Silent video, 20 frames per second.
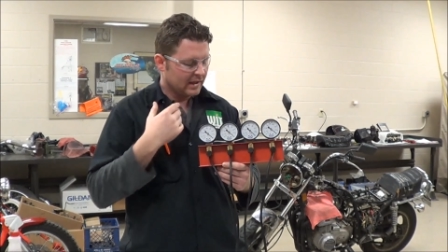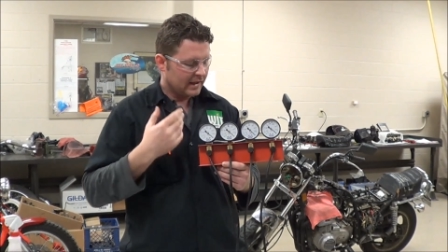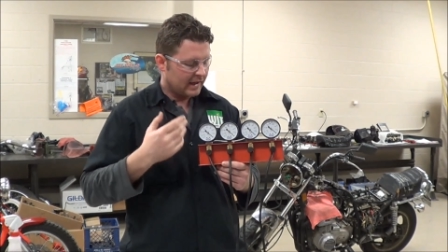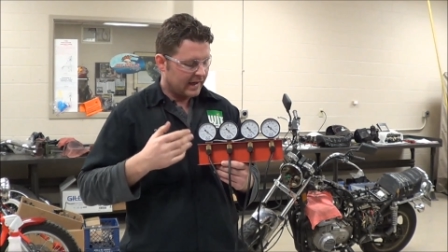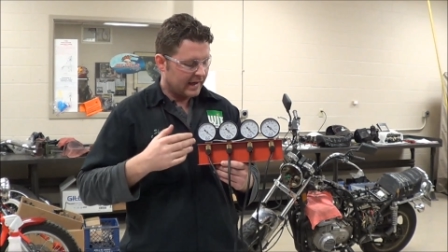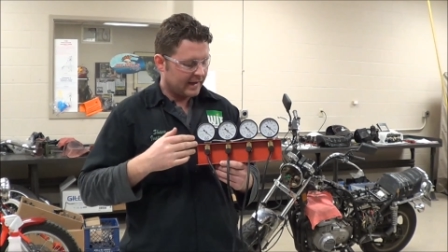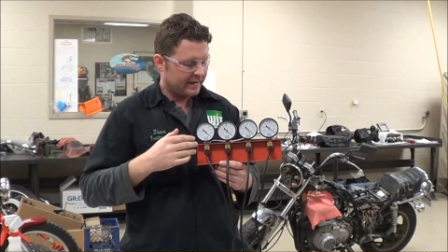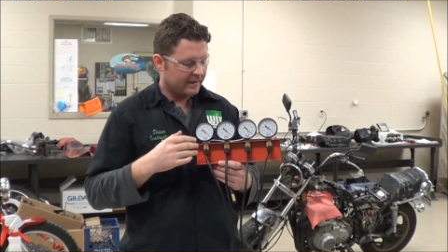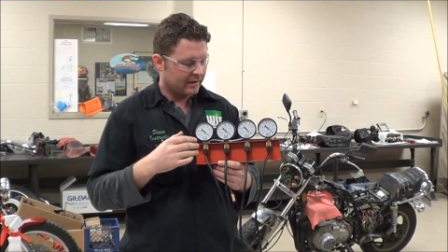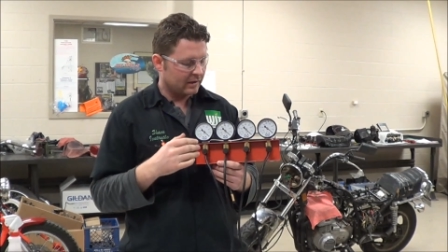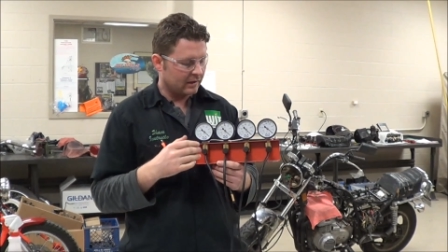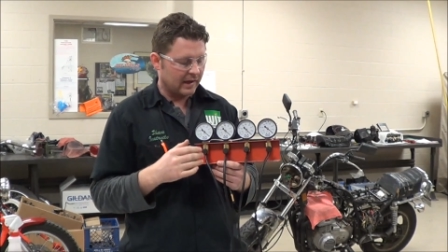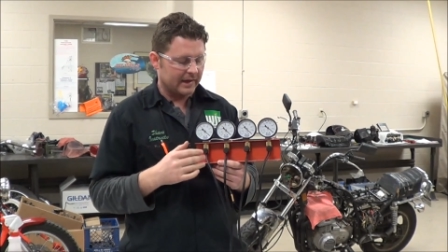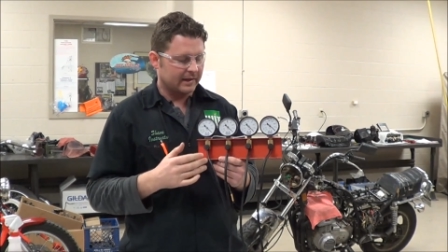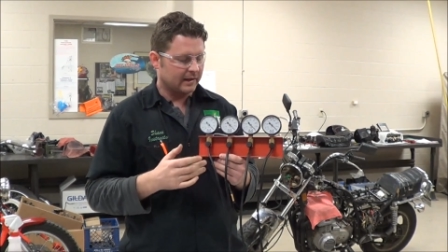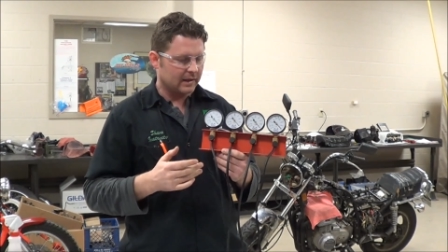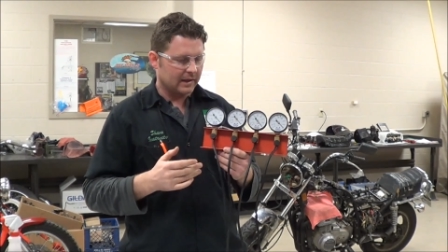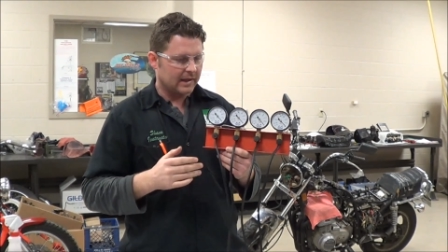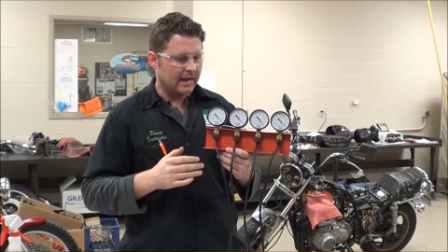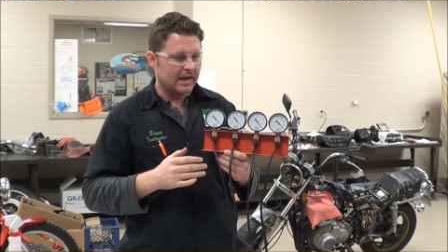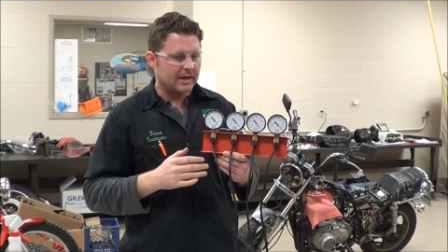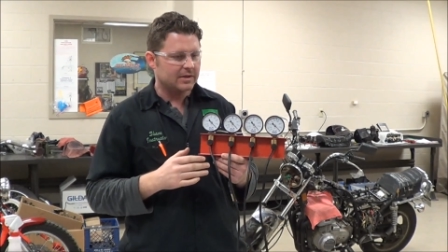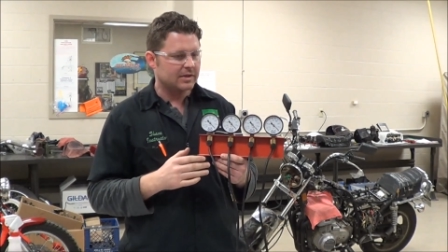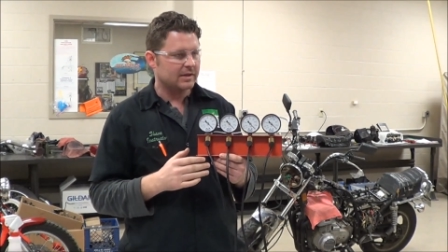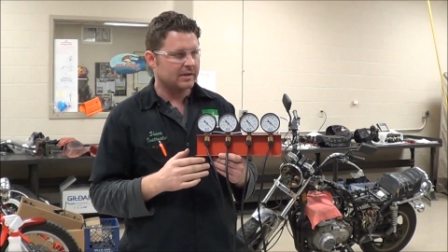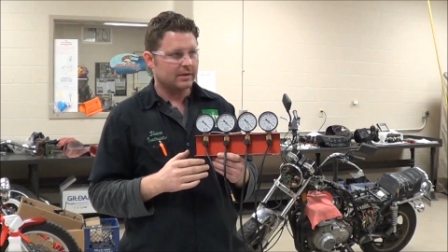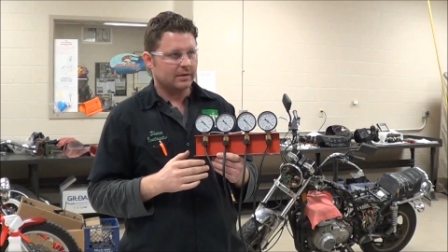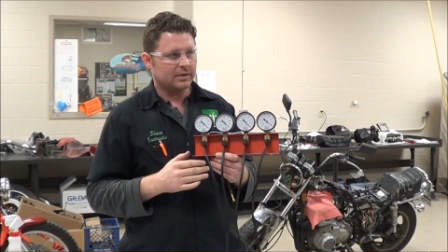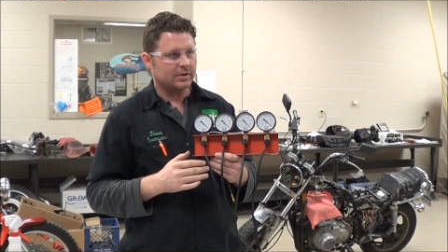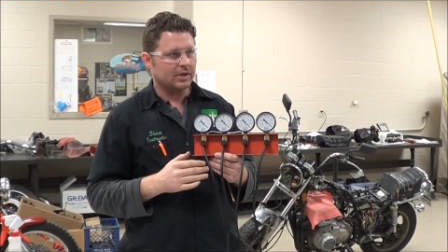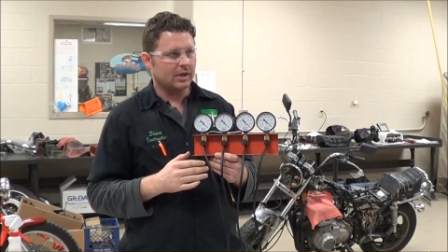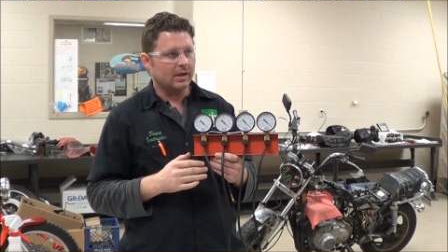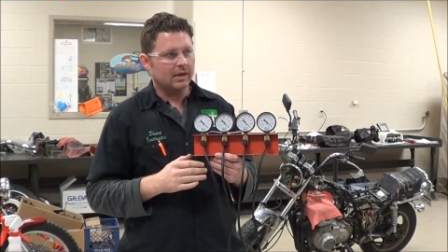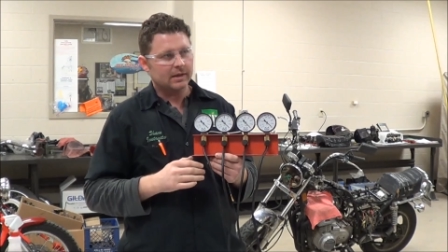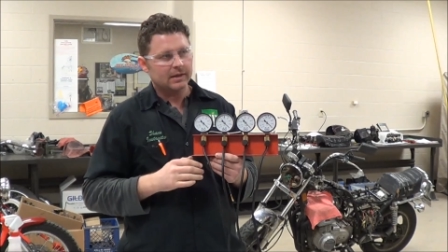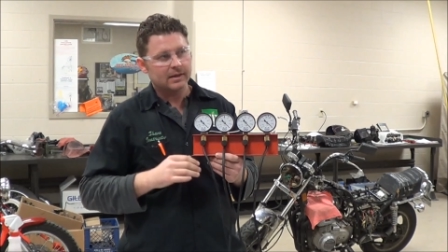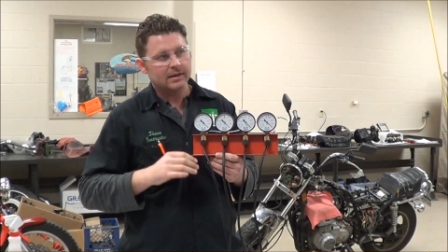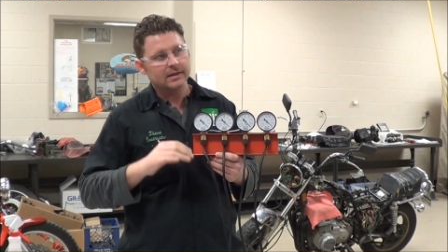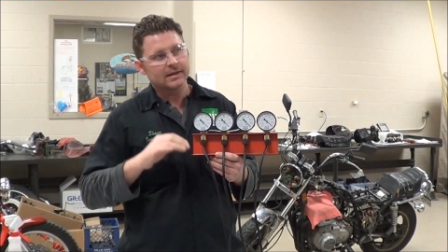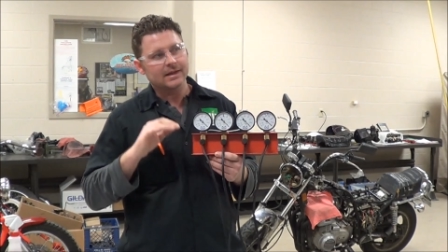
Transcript: and they're like, the gauges are junk.